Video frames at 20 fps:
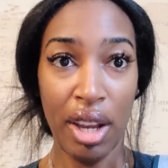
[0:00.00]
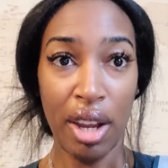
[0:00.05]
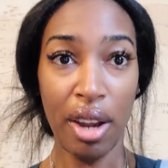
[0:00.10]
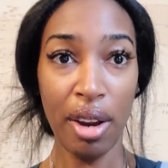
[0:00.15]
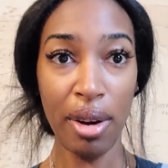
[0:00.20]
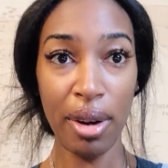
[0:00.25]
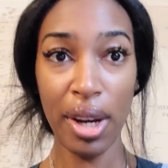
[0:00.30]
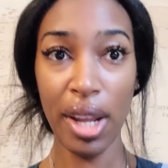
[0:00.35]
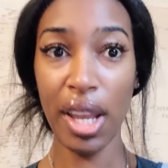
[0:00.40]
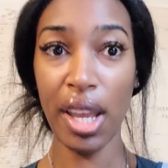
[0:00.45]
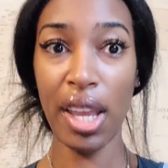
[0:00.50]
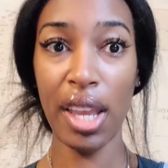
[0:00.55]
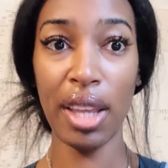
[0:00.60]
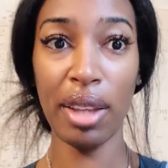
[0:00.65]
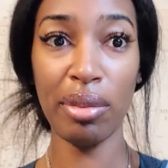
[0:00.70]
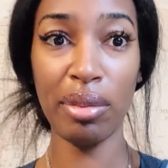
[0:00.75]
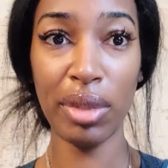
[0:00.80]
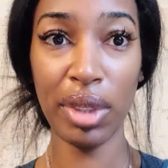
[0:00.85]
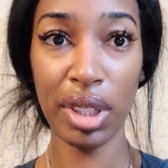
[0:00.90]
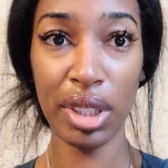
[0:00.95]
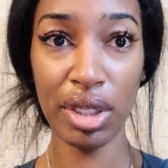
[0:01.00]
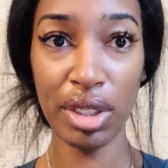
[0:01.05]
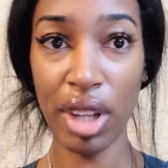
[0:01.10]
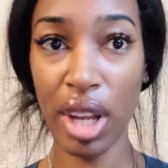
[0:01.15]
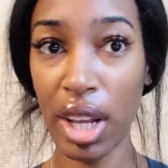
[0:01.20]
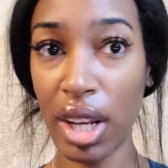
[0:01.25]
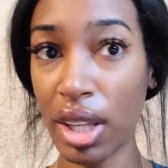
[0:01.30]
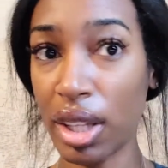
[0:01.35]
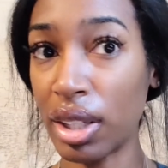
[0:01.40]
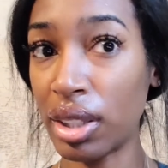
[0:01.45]
Alright, I'm gonna
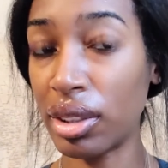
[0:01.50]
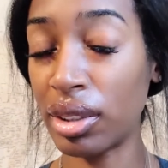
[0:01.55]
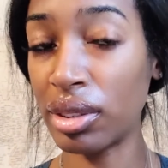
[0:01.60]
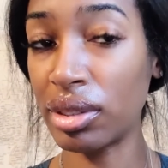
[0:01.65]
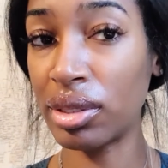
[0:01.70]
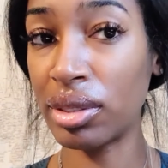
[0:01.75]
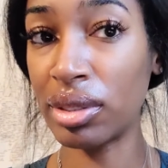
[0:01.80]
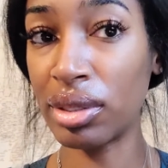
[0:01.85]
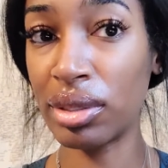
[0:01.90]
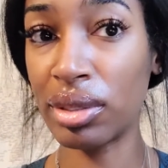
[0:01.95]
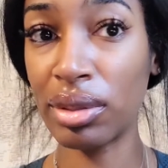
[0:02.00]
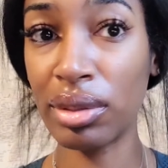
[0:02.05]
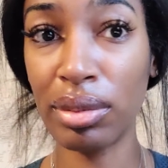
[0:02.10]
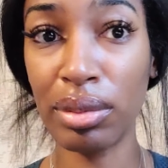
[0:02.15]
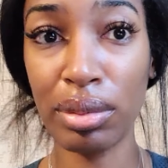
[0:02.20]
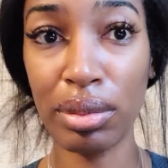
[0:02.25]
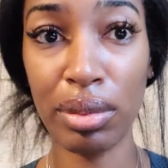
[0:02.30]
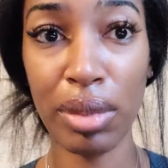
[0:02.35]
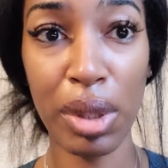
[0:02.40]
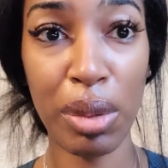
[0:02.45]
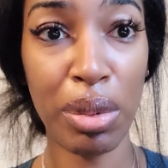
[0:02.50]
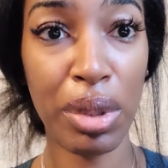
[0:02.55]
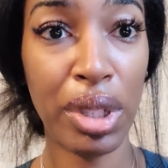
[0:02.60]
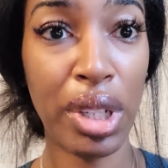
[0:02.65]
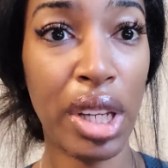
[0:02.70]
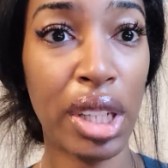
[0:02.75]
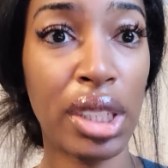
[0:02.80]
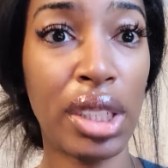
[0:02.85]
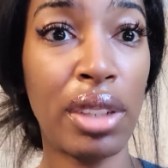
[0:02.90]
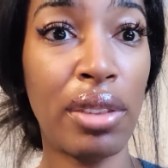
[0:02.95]
try to be
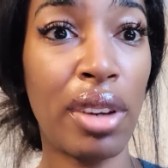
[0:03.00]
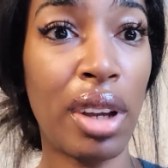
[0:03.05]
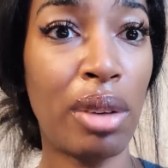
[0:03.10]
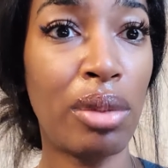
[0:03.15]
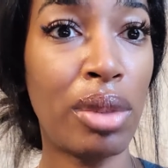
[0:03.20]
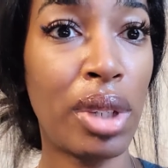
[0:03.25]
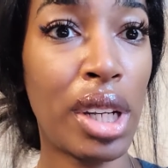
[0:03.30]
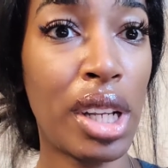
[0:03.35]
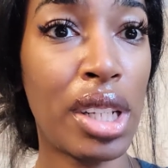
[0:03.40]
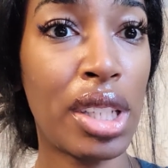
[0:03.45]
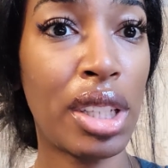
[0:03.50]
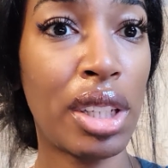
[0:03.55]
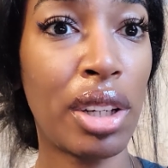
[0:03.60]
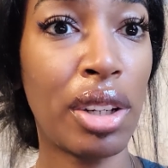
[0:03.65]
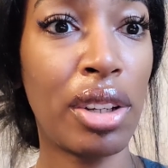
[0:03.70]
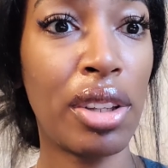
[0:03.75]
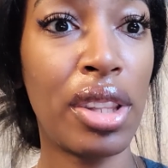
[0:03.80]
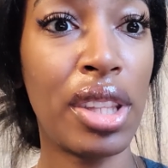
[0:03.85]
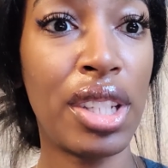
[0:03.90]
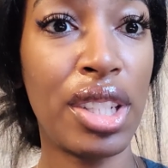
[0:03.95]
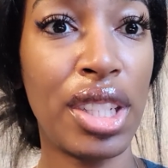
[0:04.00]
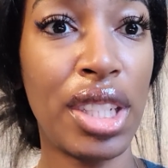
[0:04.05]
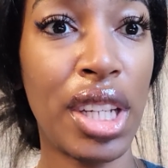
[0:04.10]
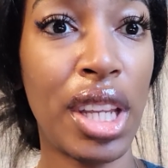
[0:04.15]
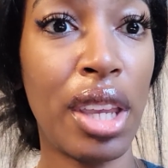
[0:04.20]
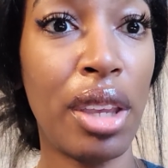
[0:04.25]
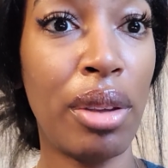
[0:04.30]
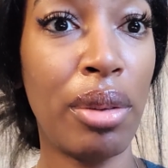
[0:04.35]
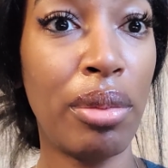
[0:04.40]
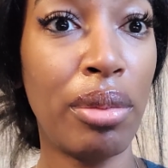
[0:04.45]
productive. I wanted to go to the
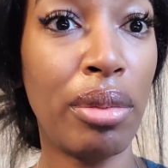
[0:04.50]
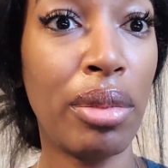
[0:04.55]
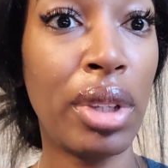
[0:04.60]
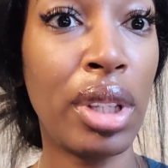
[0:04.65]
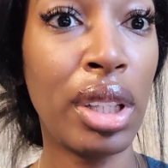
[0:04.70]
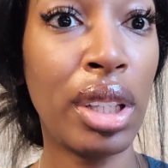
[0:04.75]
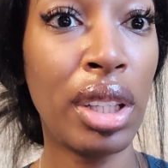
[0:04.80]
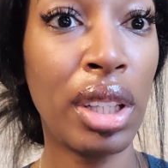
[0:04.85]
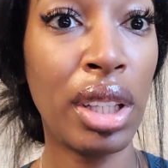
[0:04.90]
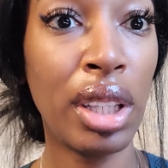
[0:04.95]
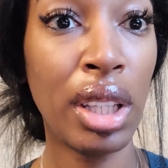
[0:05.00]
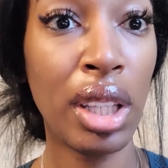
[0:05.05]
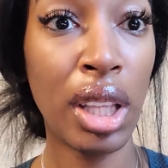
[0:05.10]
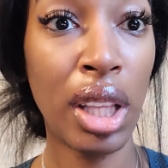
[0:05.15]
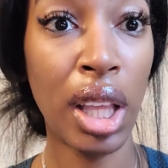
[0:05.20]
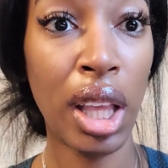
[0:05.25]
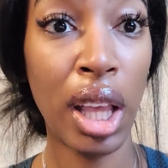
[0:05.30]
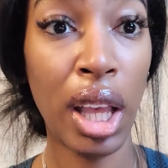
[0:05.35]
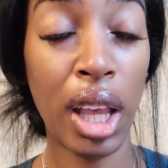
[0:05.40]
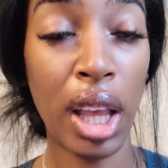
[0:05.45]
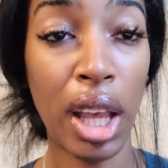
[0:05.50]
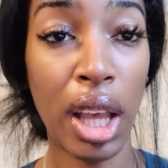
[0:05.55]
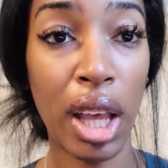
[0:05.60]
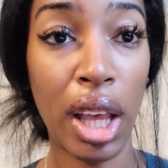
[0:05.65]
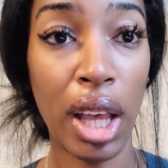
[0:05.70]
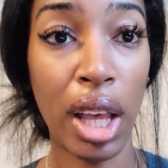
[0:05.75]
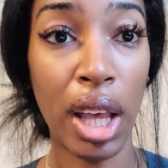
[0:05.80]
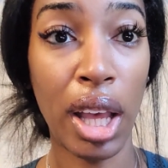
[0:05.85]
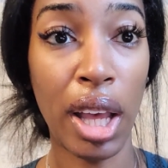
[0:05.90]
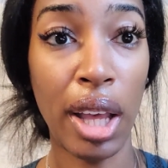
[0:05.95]
gym.
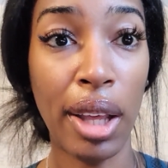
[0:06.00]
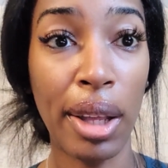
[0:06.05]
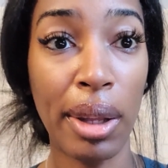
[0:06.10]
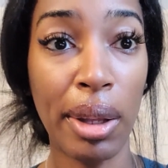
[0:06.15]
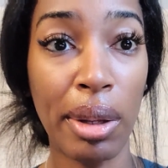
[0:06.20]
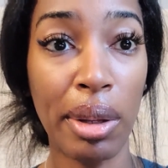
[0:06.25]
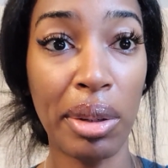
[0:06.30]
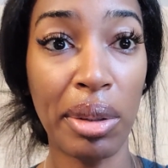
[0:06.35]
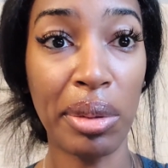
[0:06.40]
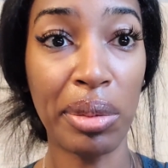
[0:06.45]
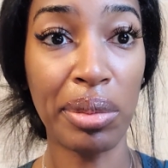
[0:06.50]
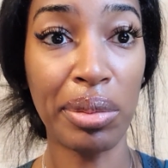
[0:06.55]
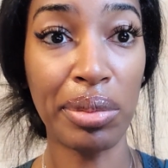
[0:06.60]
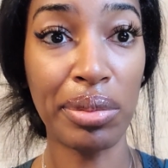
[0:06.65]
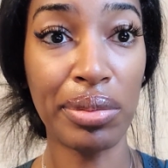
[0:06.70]
I